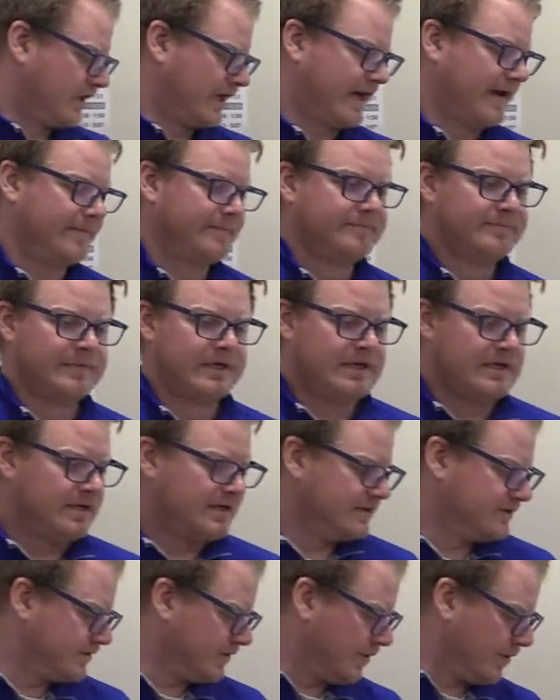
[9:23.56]
Okay?
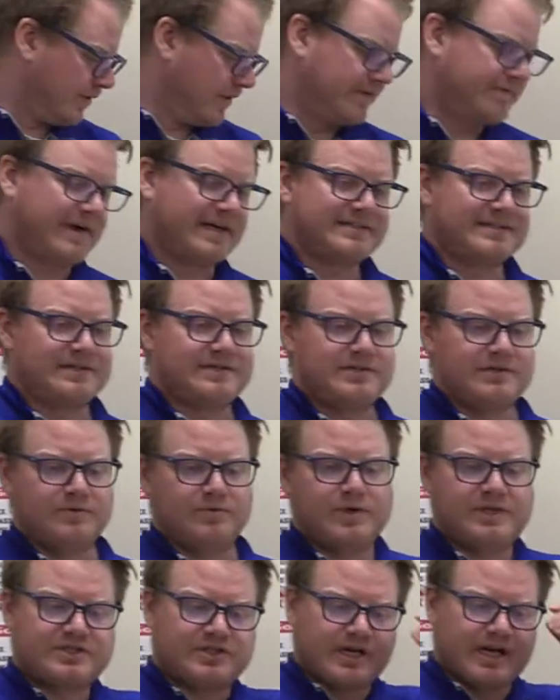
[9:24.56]
So if I said to you
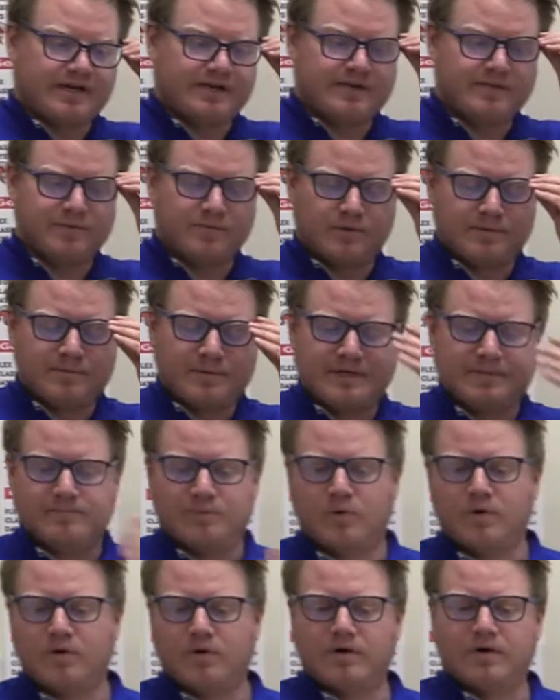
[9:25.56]
which end would be
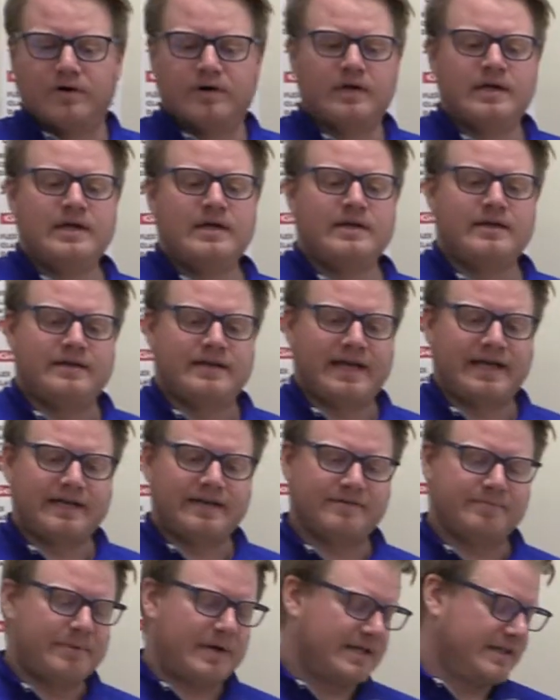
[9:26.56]
more
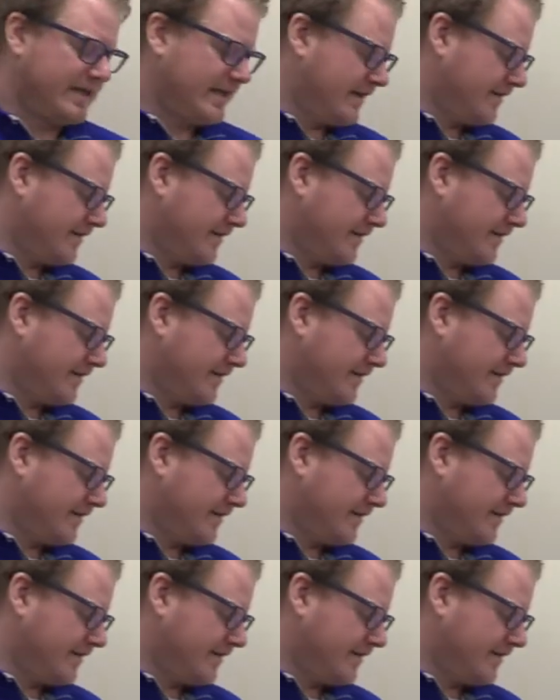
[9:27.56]
negative by the